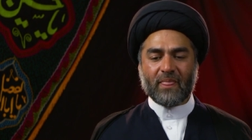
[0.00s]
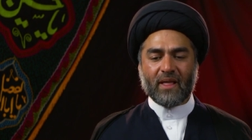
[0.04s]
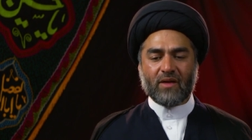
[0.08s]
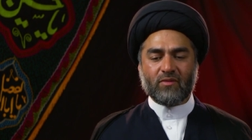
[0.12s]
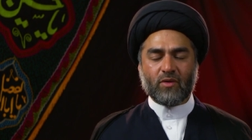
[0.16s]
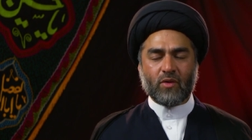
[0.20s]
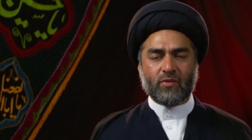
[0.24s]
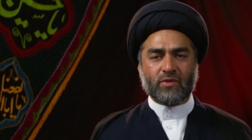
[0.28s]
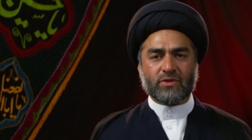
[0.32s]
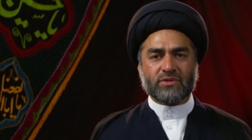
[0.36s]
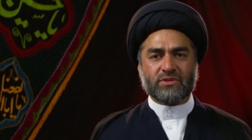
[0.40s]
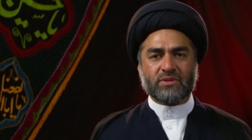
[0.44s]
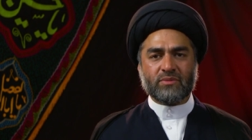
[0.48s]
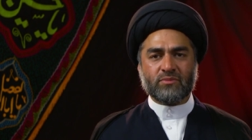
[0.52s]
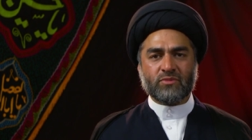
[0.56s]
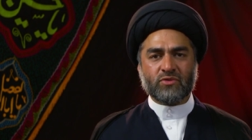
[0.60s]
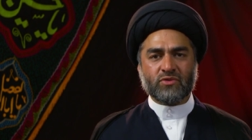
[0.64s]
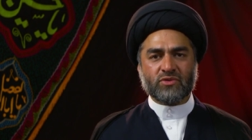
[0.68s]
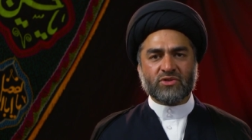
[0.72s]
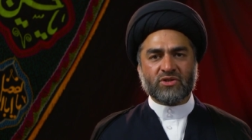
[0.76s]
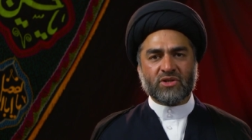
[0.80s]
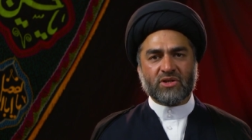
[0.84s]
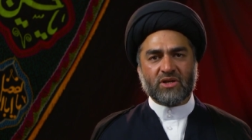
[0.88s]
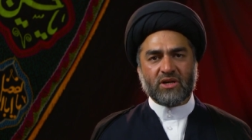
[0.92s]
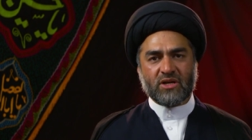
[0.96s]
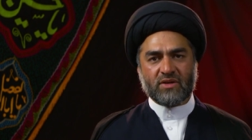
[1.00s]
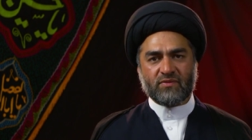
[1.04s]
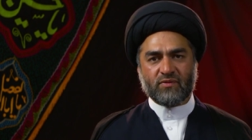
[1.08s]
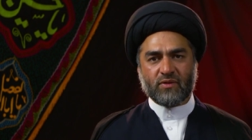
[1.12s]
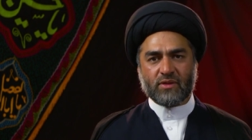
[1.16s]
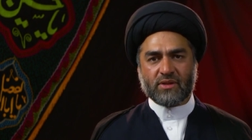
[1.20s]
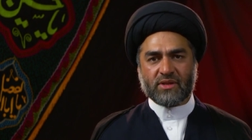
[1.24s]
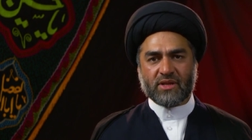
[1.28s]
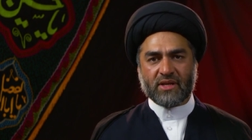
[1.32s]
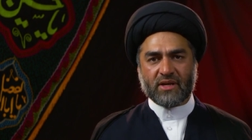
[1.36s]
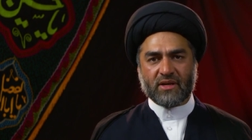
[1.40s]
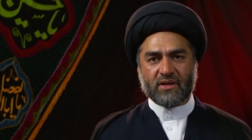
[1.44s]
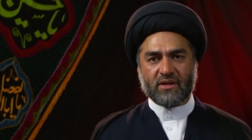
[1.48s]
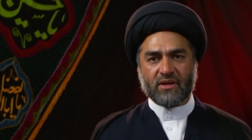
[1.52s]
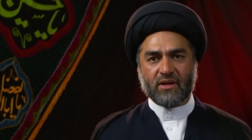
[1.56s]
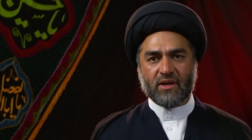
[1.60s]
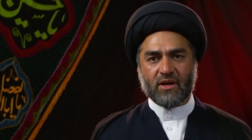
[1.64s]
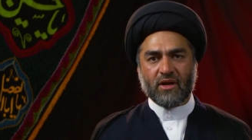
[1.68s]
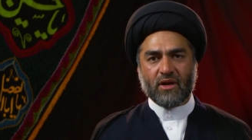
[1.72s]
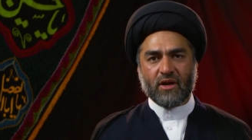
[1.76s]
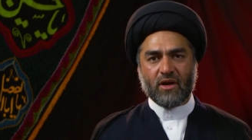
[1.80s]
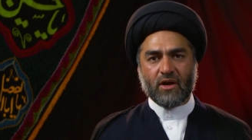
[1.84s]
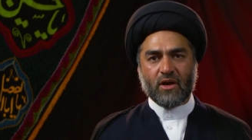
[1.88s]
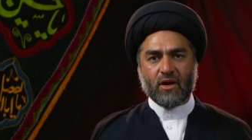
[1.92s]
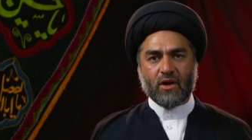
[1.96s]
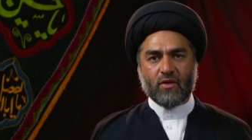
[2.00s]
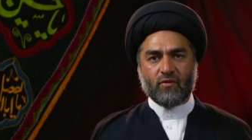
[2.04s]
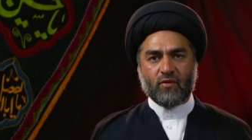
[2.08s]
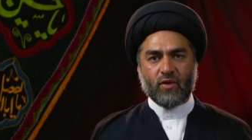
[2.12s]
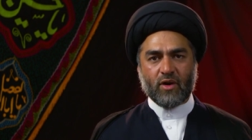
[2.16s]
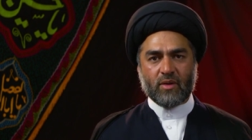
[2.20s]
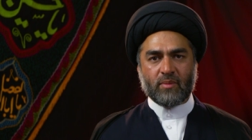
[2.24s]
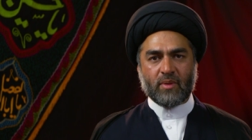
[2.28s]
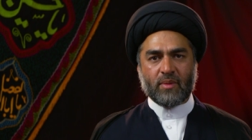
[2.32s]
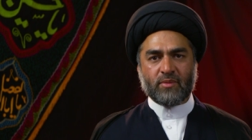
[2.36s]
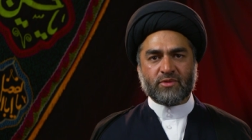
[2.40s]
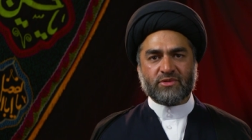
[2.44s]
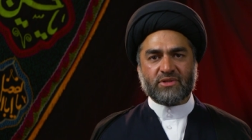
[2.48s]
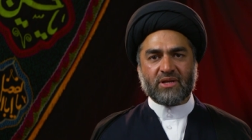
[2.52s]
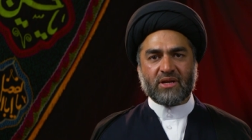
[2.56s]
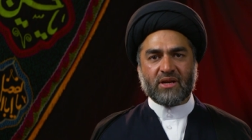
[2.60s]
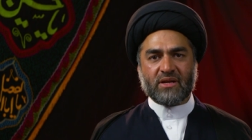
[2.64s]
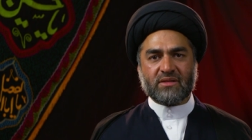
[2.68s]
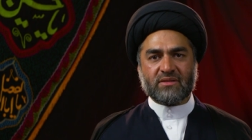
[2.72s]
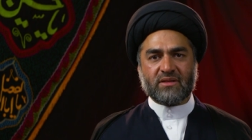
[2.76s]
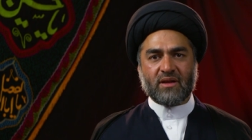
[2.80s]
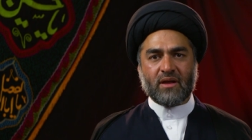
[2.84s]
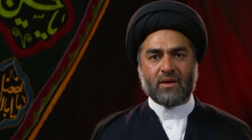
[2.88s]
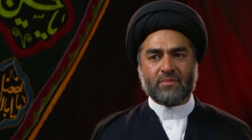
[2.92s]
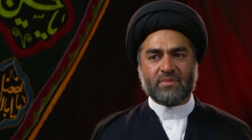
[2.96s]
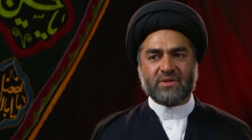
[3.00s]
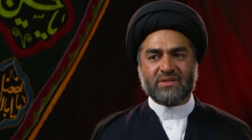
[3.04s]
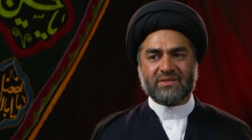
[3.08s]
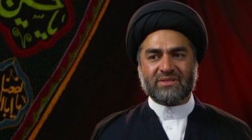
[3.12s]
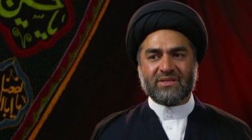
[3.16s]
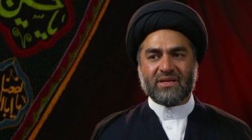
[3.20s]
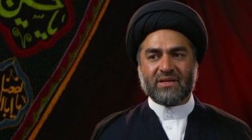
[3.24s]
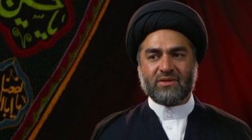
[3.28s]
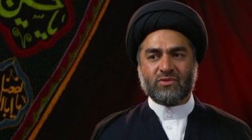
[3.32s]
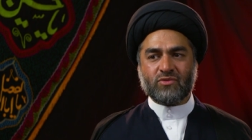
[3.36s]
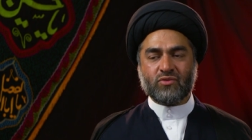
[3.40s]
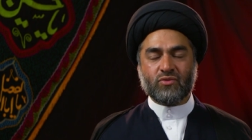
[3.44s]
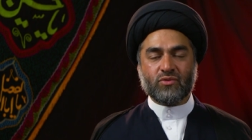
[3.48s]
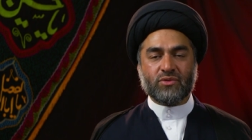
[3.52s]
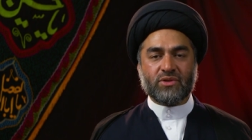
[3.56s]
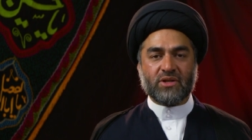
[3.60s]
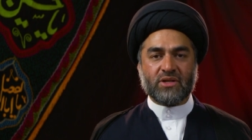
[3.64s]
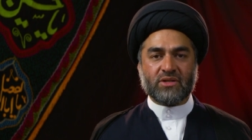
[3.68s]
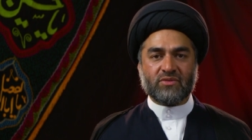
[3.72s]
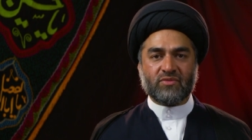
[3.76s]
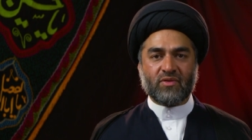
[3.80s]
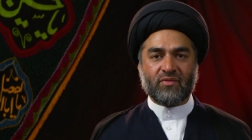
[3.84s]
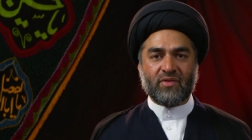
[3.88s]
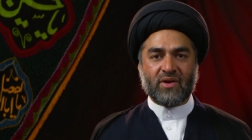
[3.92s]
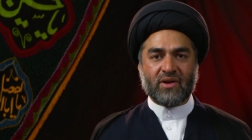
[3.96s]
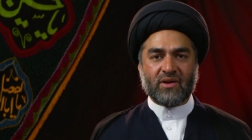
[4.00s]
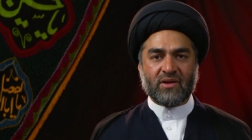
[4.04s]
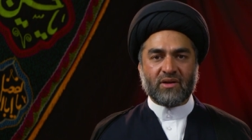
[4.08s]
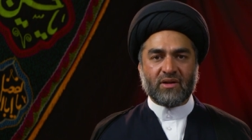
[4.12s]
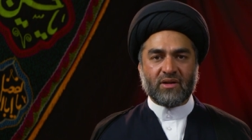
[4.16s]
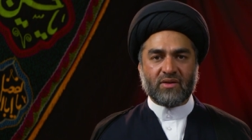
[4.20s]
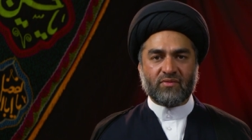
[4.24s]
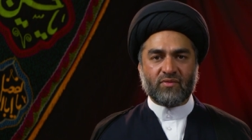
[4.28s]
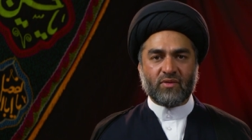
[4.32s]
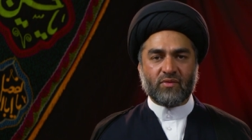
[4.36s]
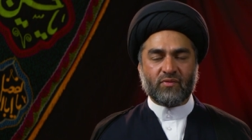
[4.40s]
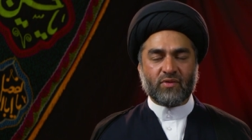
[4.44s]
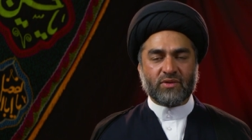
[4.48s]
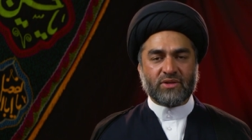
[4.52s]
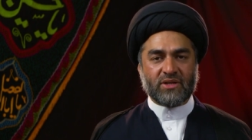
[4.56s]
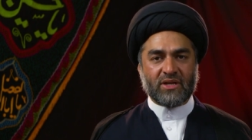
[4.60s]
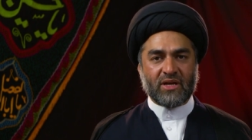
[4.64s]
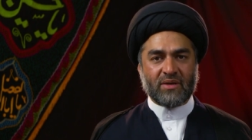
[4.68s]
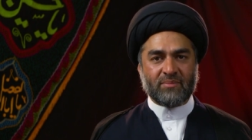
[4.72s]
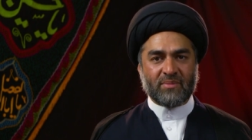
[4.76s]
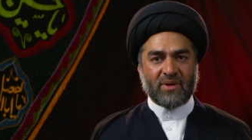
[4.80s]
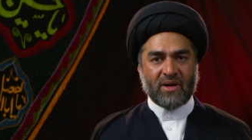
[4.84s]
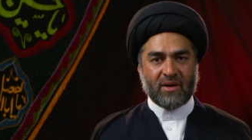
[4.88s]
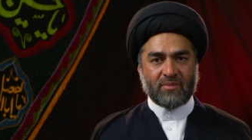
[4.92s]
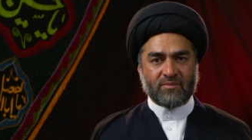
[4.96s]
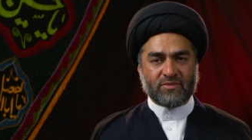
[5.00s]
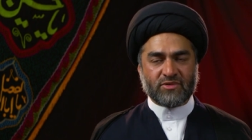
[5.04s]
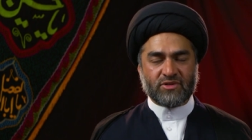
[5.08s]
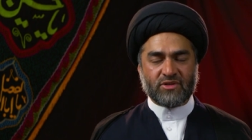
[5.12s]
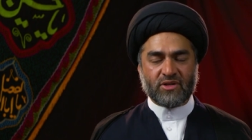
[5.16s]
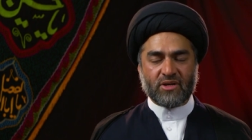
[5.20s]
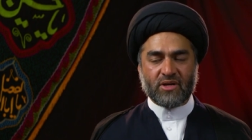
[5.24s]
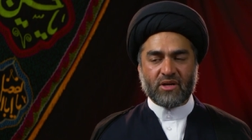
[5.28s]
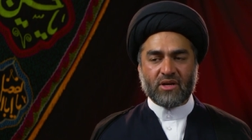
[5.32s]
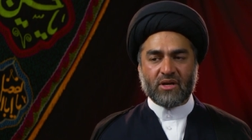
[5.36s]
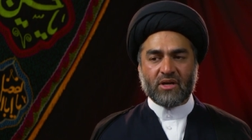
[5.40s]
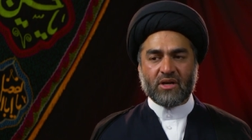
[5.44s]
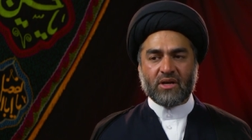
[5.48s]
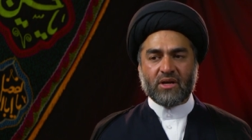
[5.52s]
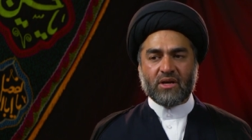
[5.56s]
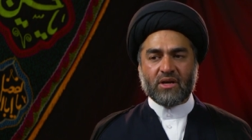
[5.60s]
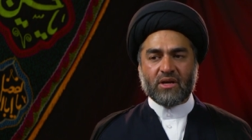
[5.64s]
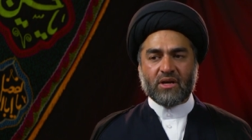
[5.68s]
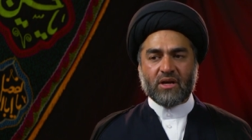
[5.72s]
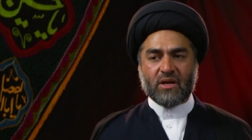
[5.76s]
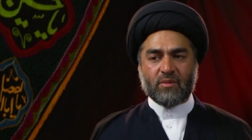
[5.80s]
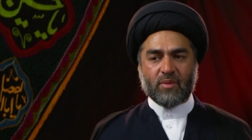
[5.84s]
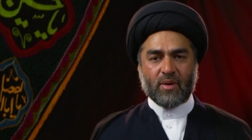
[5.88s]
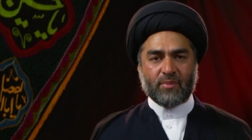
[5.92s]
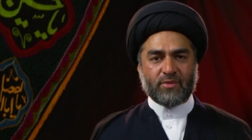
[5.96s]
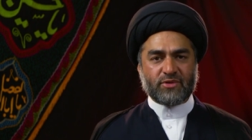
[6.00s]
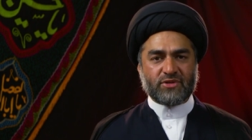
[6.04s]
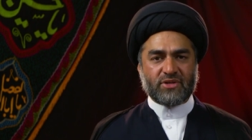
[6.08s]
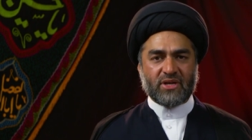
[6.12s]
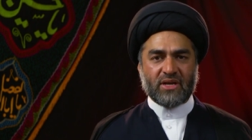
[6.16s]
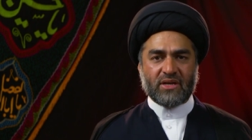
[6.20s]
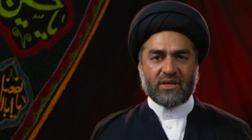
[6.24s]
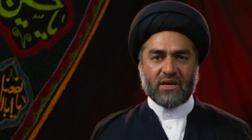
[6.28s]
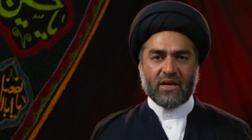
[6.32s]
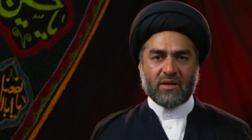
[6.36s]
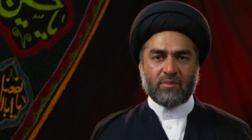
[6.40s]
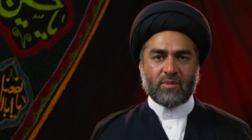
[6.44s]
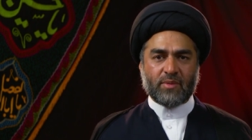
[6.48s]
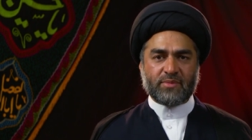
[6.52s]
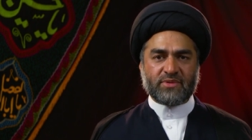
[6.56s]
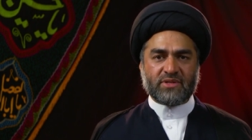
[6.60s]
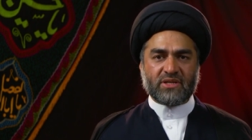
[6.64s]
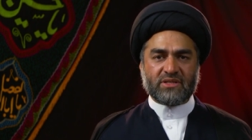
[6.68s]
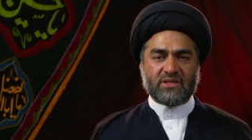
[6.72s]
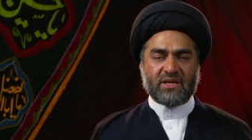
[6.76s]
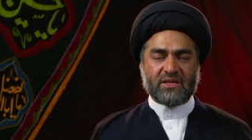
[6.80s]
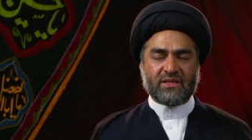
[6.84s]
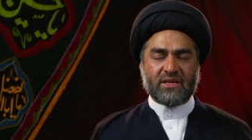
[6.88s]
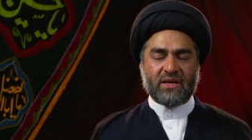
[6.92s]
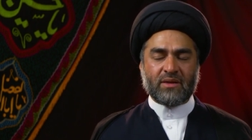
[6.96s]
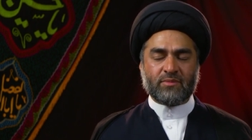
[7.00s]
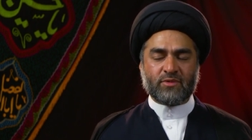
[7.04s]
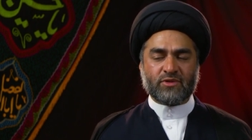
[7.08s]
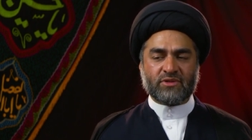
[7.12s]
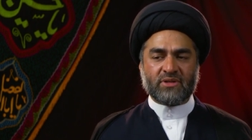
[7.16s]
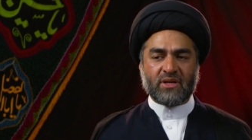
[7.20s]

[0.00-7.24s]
what was the most hurtful thing for Imam Hussein Islam, he said two things were very hurtful for the Imams Imam Hussein and Imam Sajjad.